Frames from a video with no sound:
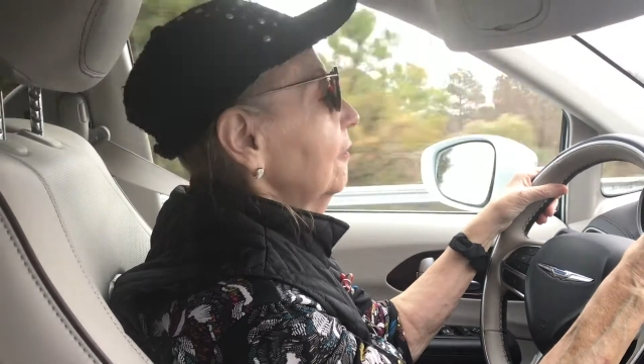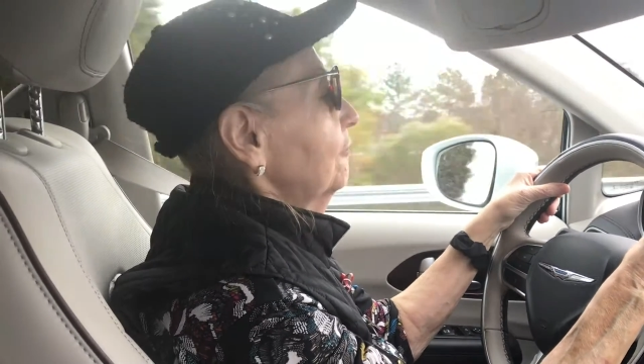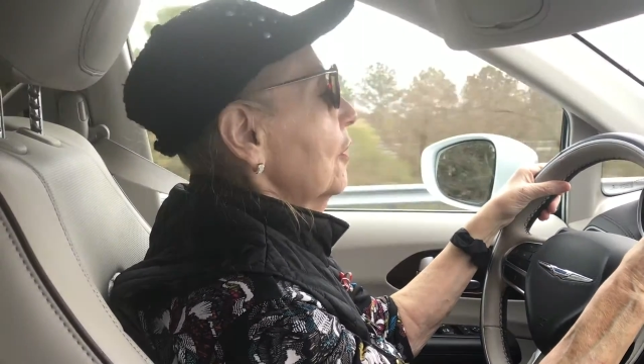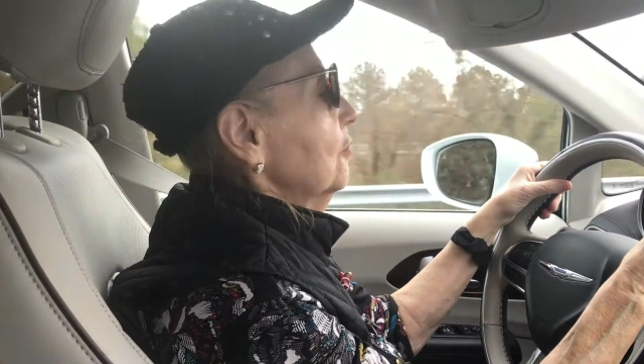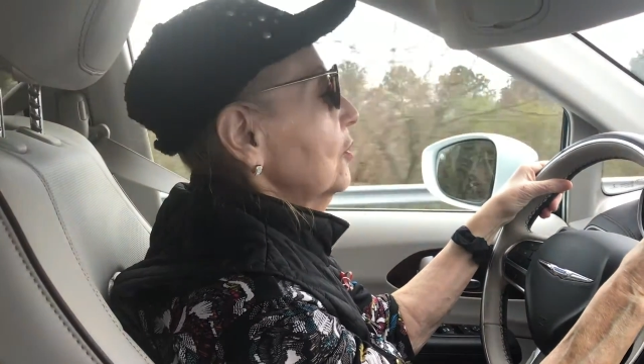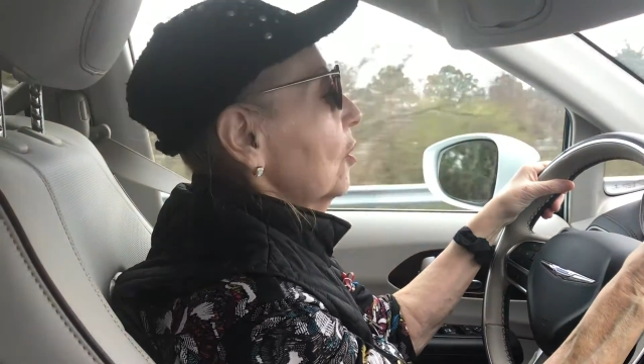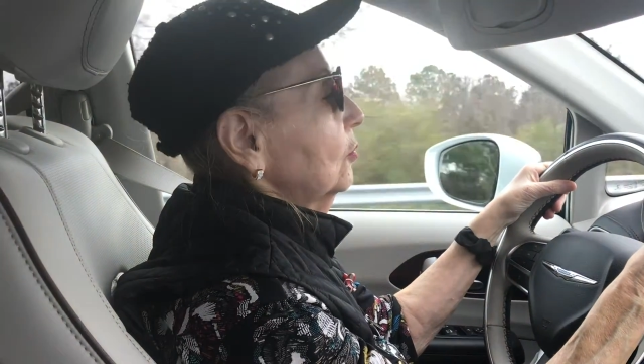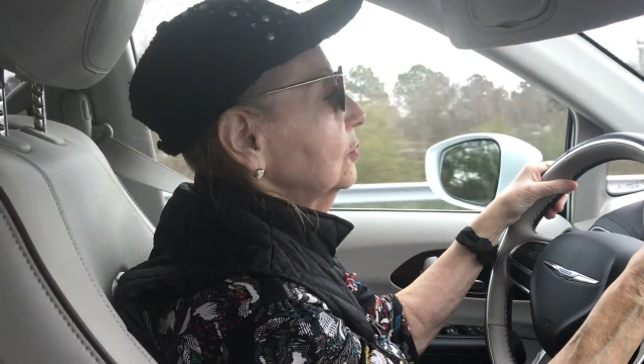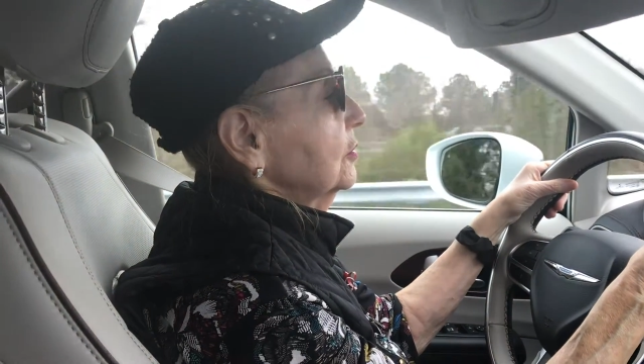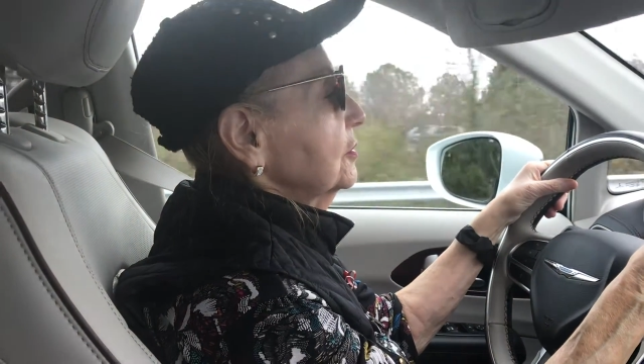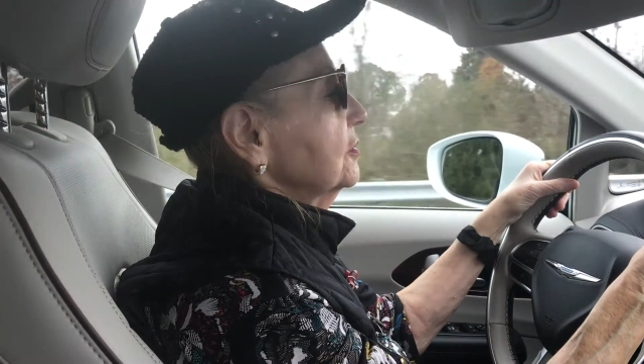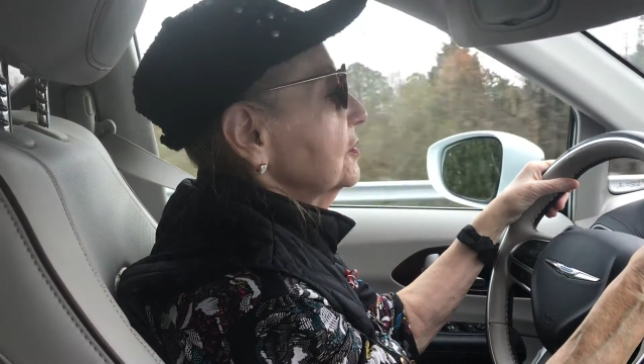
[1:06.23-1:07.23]
phone
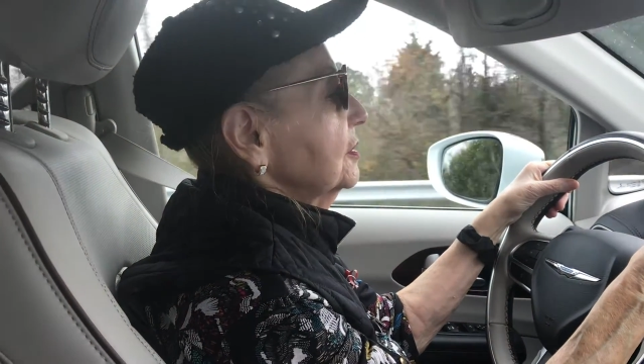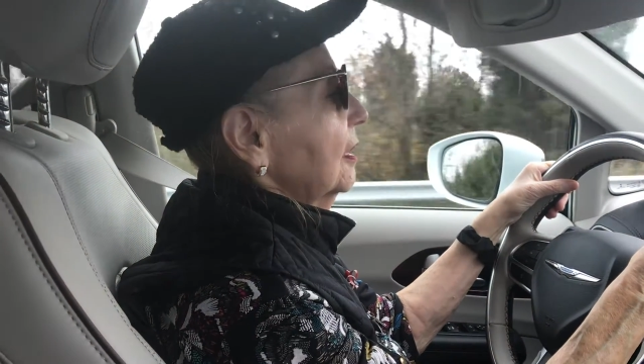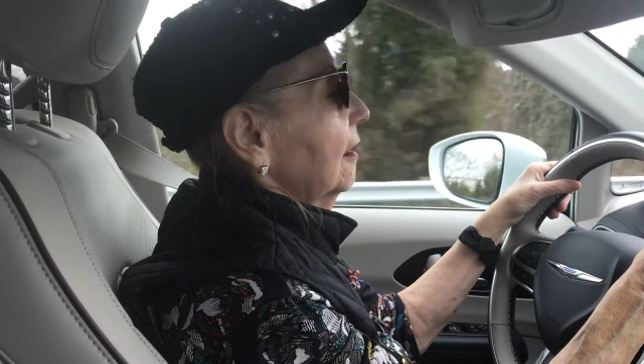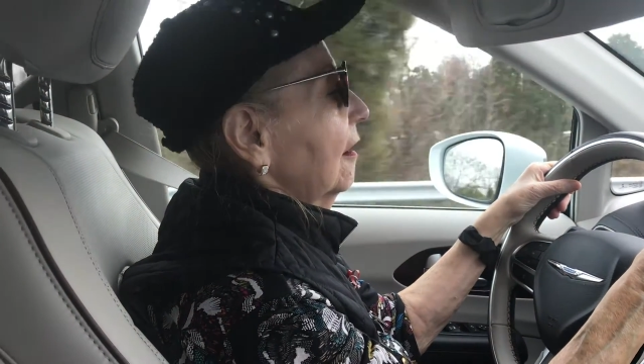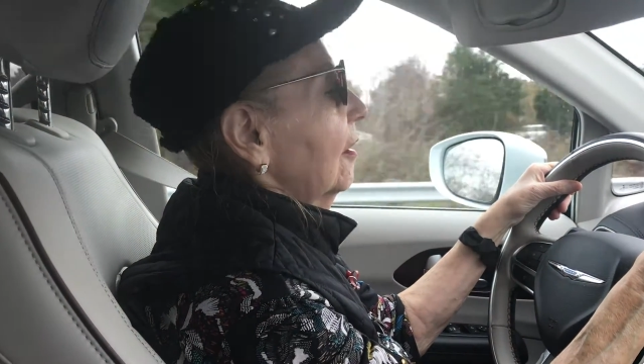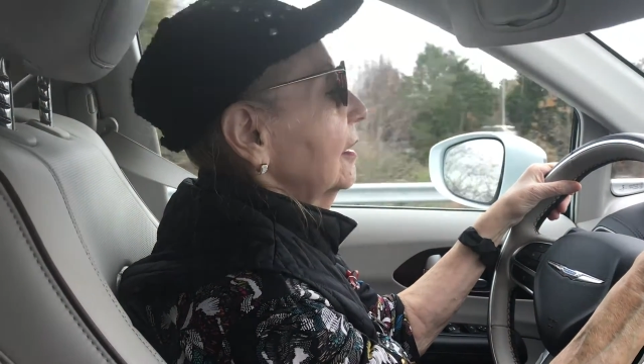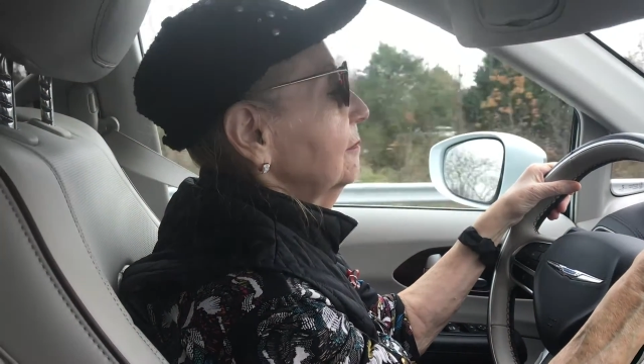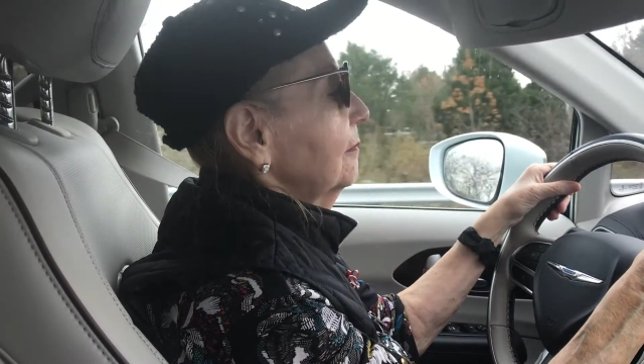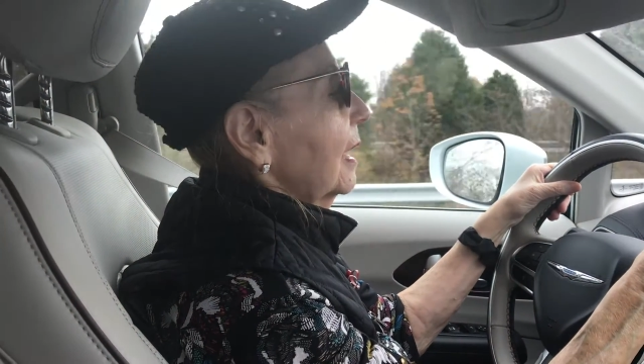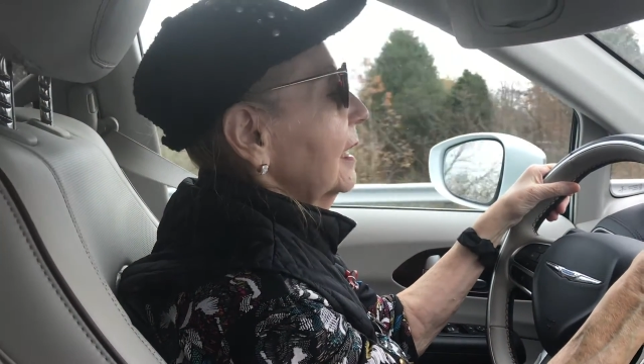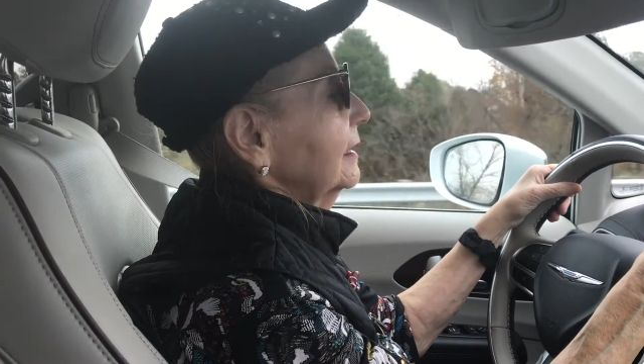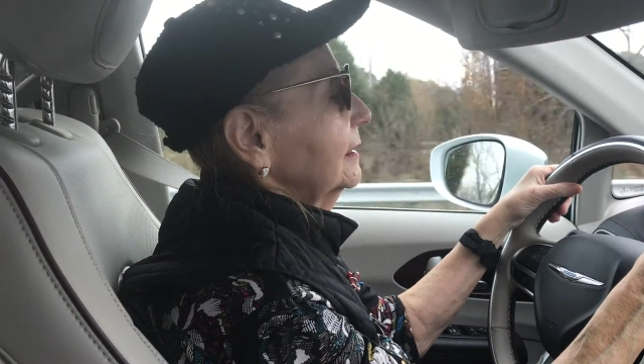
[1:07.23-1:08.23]
holders uh, on
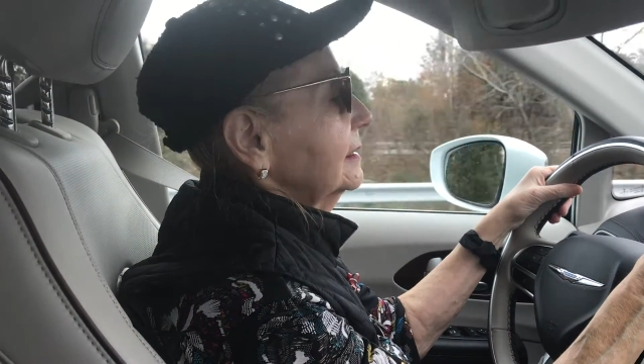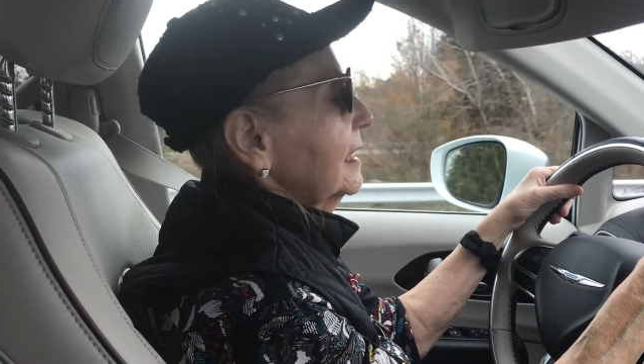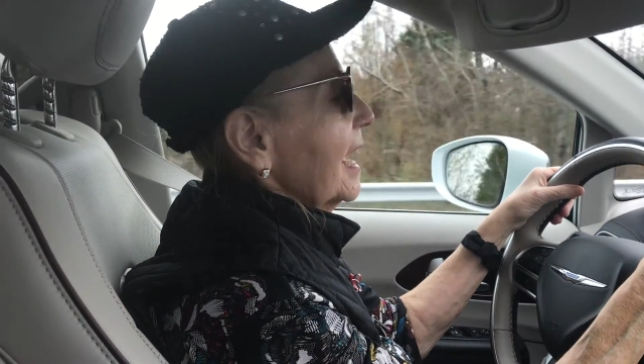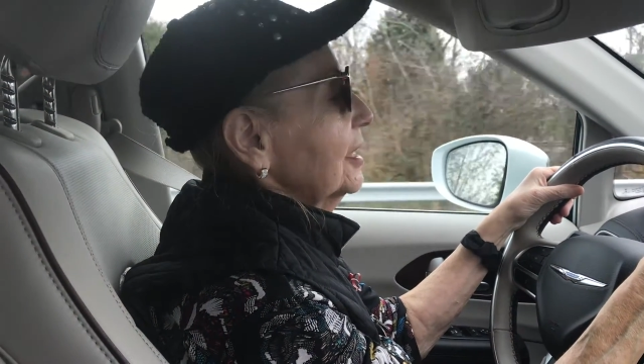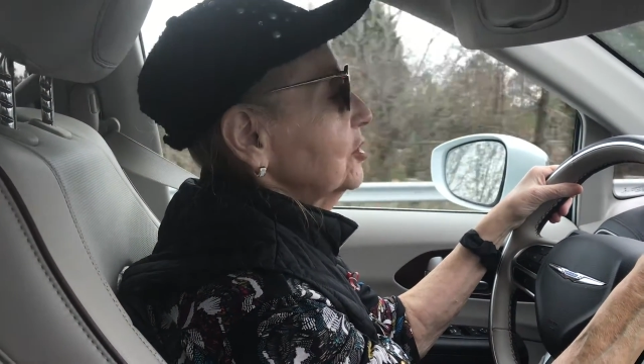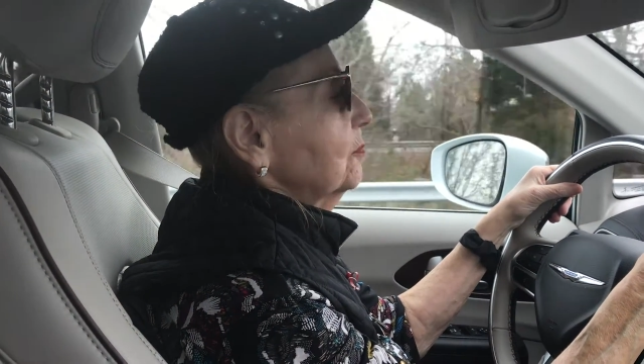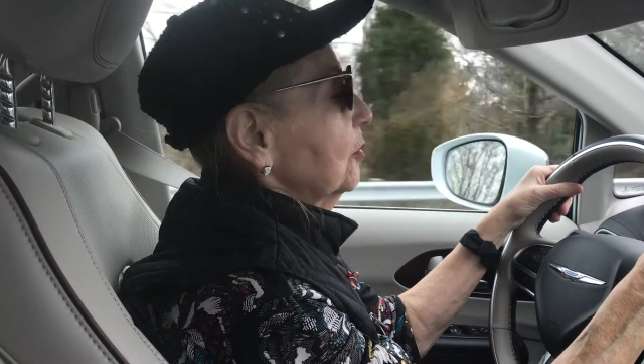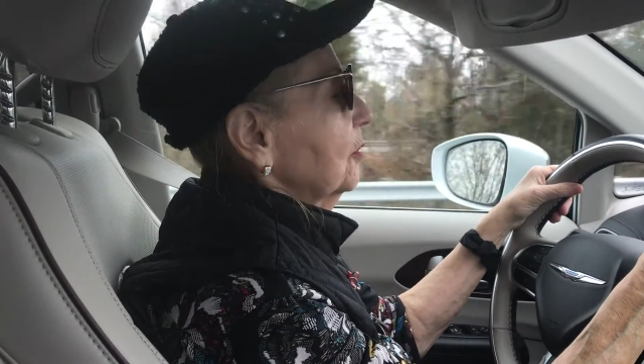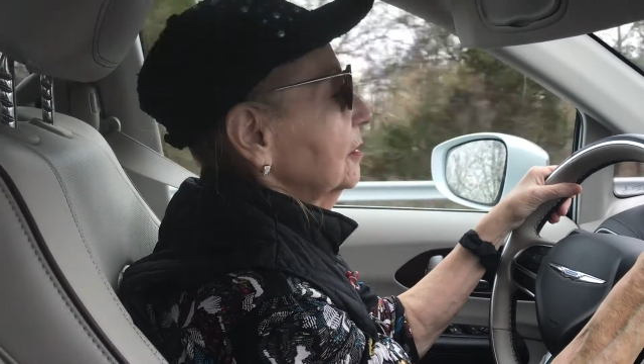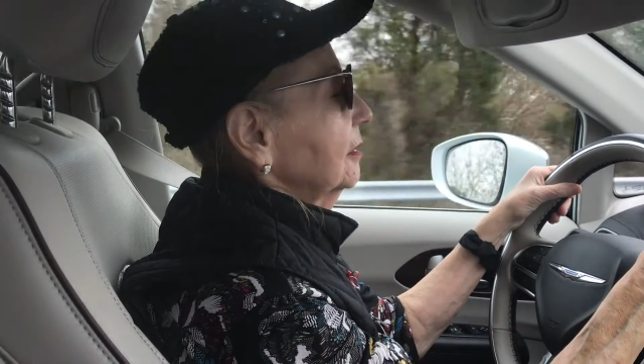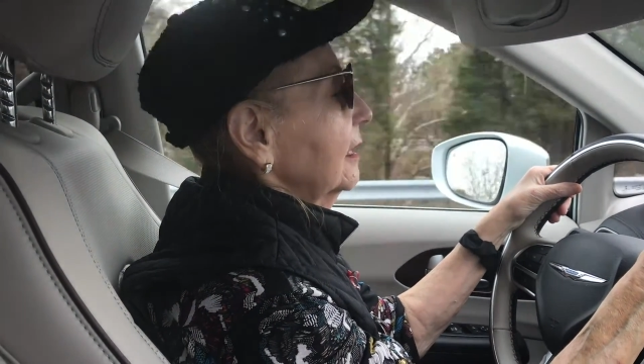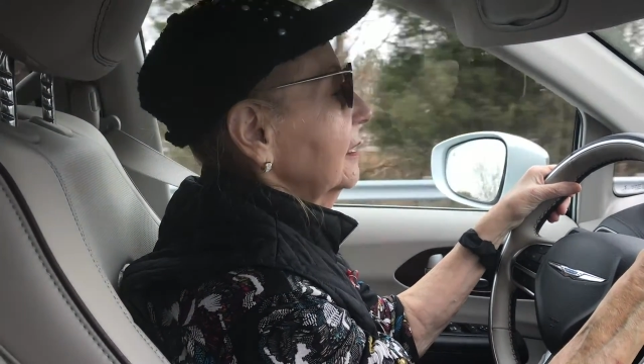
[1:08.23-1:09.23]
my
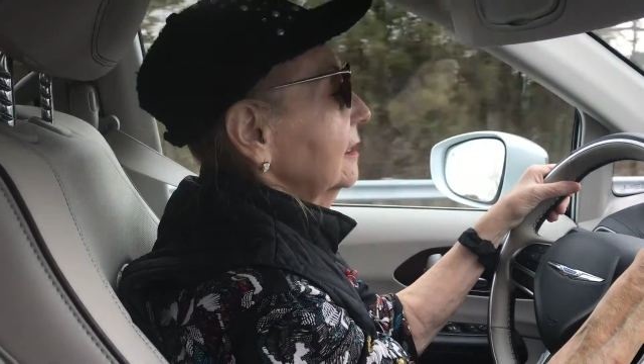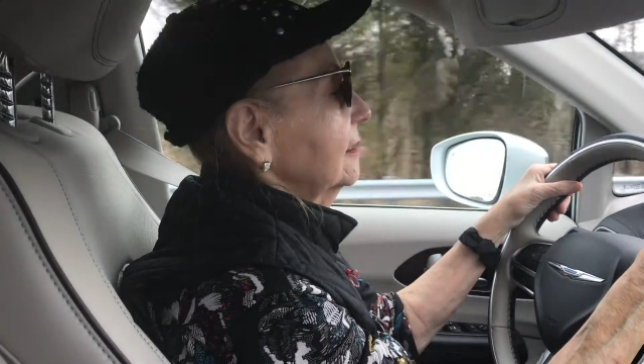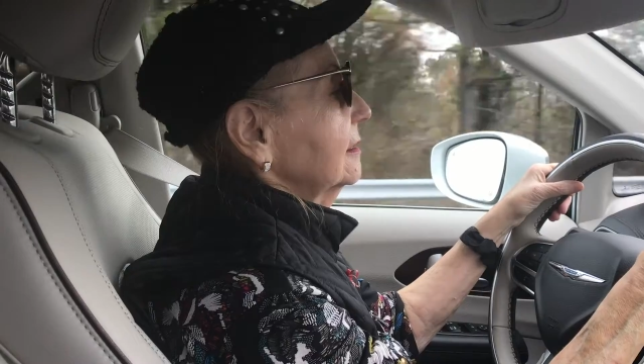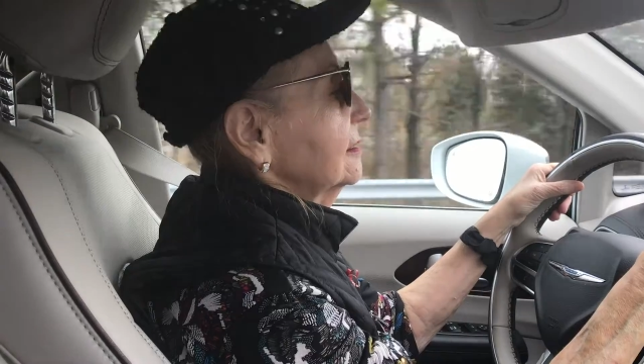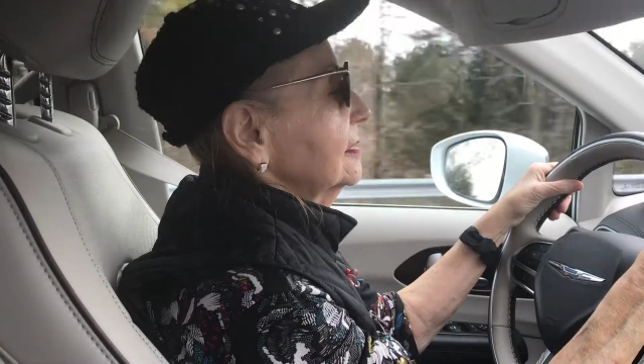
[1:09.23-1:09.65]
dashboard like uh,